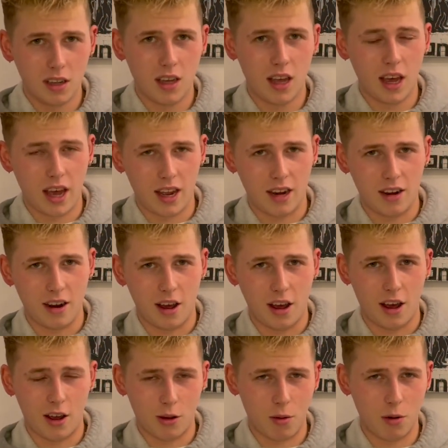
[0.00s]

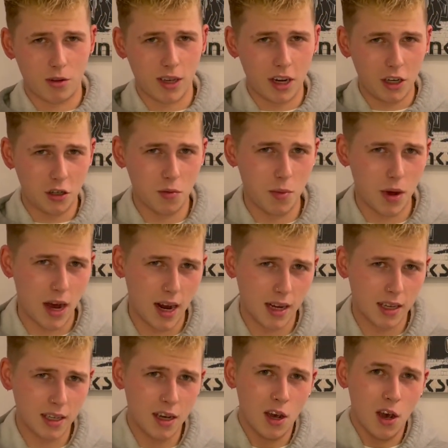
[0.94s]
in quotation
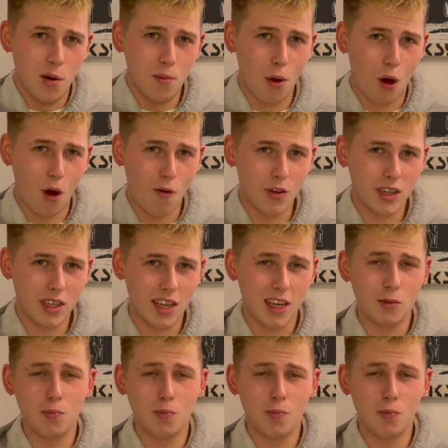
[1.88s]
marks, but obviously it's